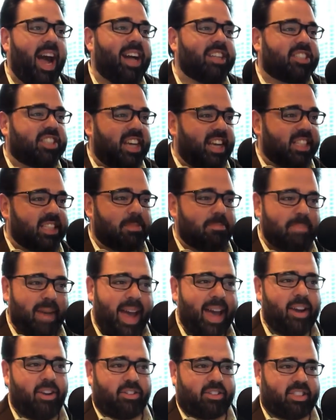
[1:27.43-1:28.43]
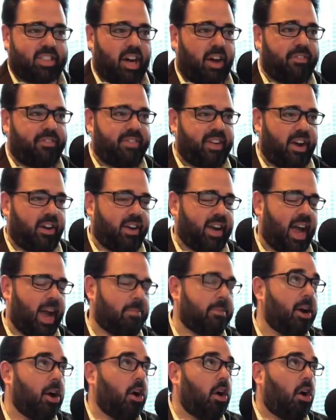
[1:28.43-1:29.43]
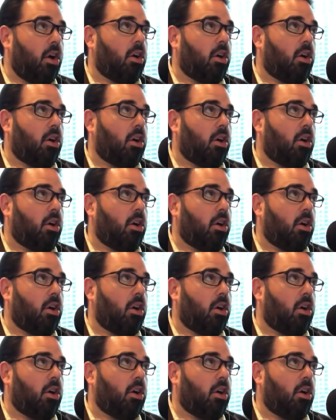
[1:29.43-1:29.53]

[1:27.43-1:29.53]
and she has made herself fair game.